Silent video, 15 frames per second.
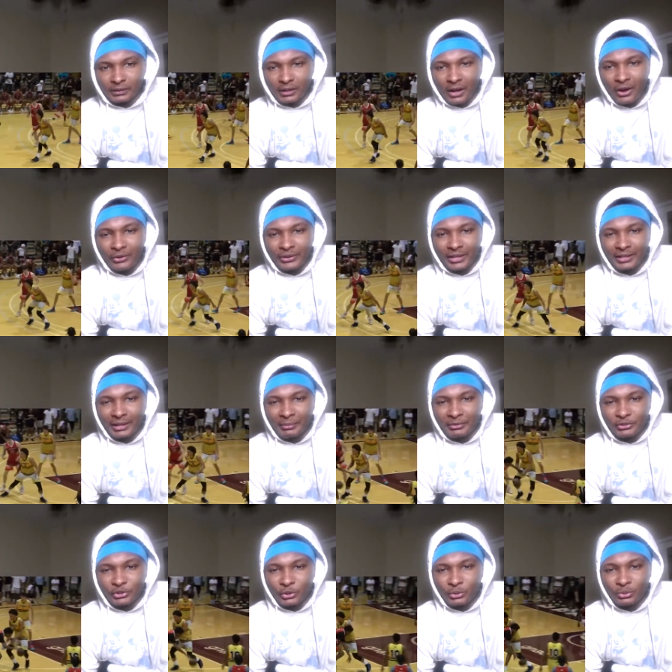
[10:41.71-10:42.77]
Oh, yeah, number
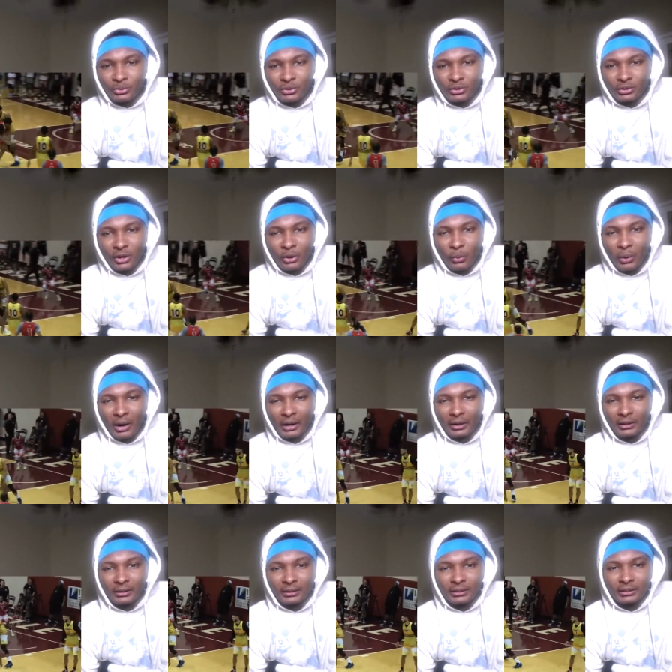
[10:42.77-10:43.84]
two. Go to work.
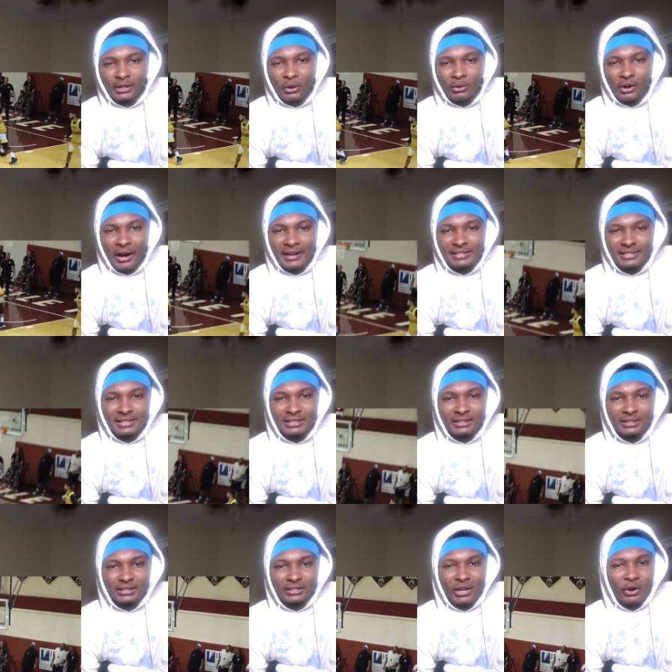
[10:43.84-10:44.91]
Go crazy.
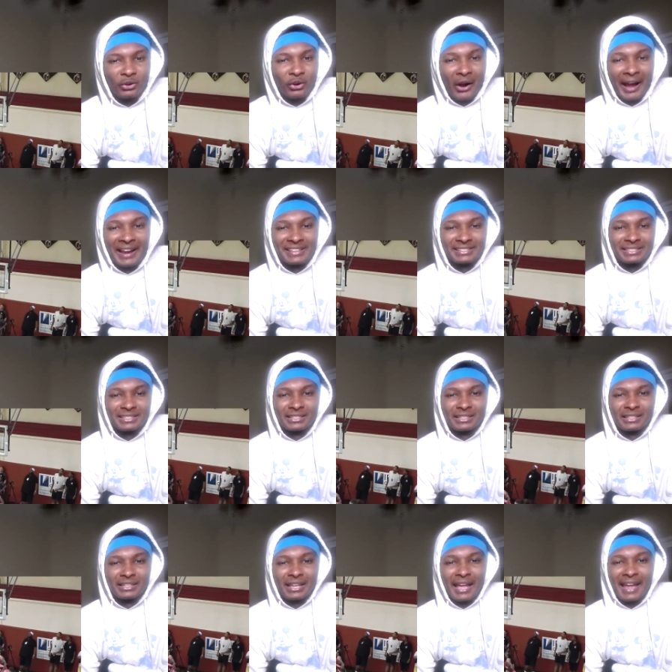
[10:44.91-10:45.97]
Go crazy.
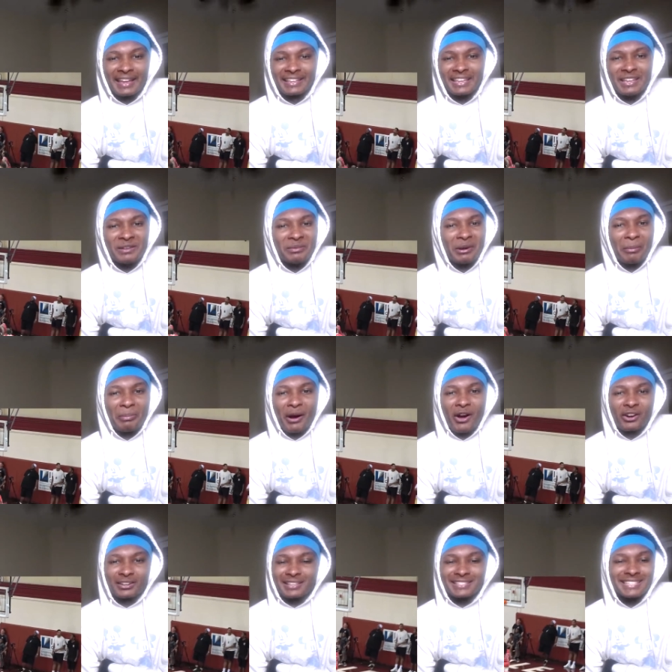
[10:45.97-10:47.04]
Hey, get him the
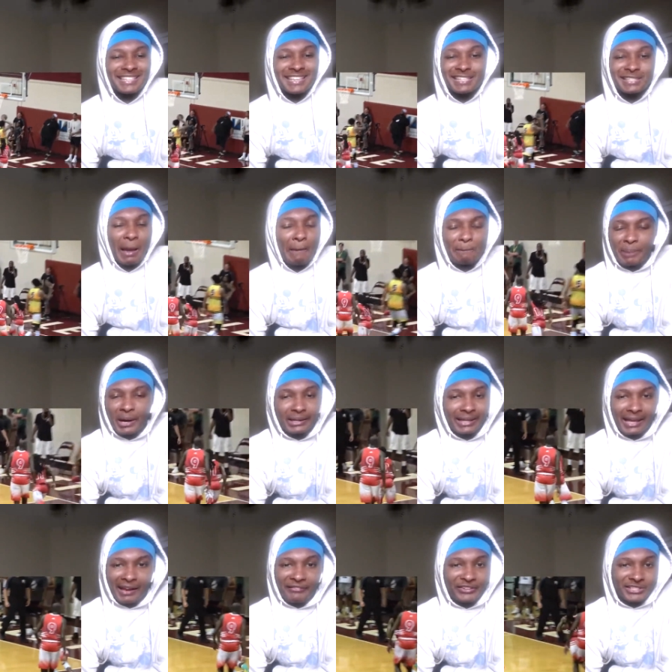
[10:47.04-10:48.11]
ball, because he gets a
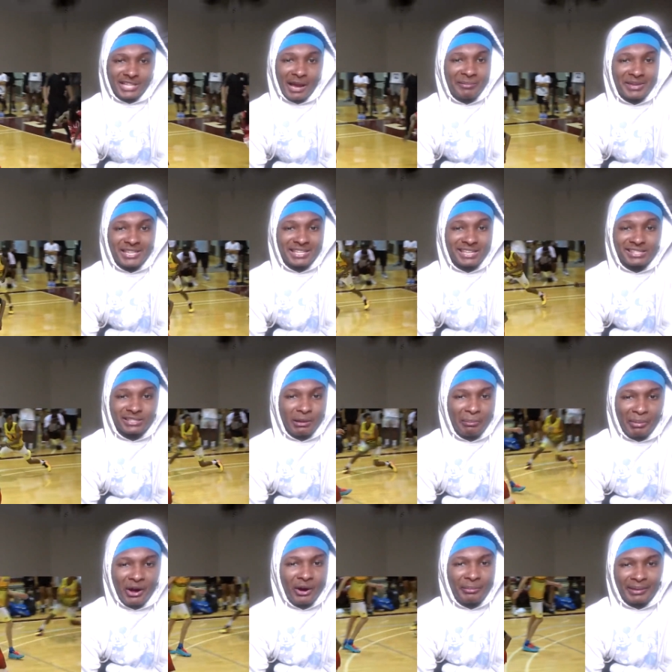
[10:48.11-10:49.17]
bucket every time he gets the
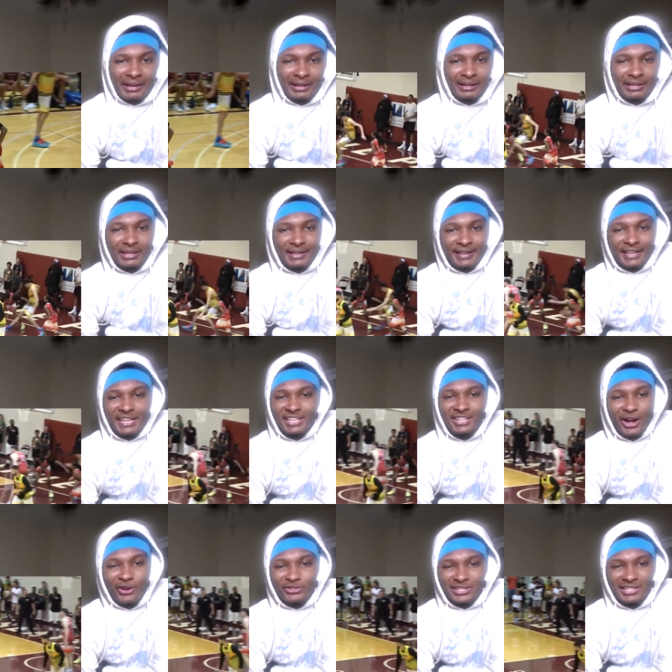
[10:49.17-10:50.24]
ball, man. He
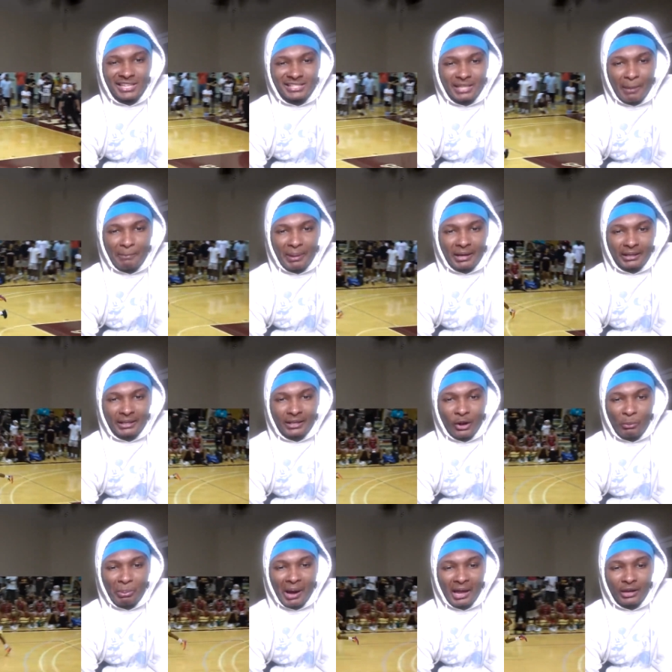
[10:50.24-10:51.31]
goes and gets a bucket.
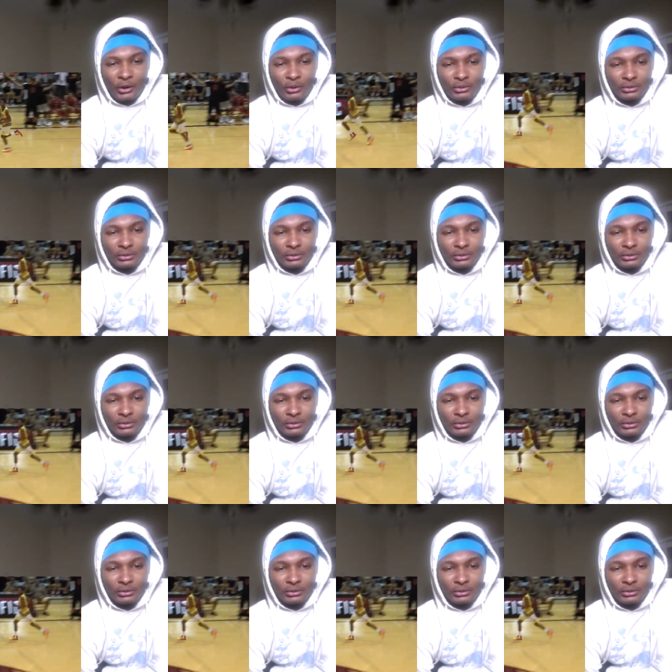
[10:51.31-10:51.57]
Go, Paolo.